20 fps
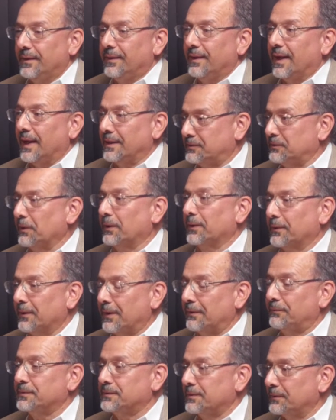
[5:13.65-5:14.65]
I started
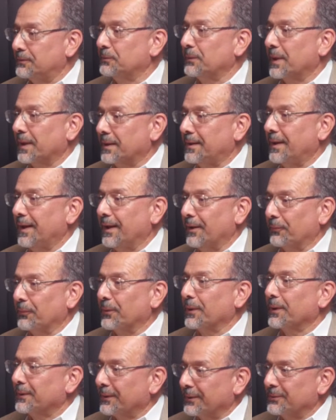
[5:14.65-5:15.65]
off as a direct care
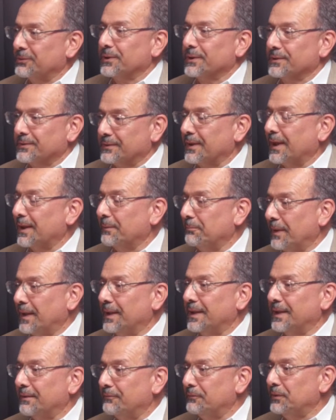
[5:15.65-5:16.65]
worker, just like
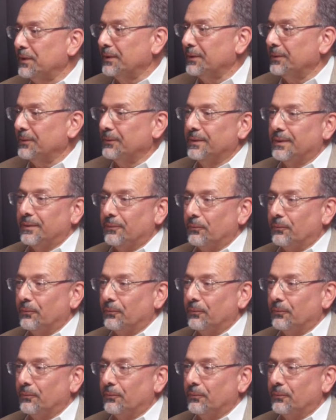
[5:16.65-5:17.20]
many of you,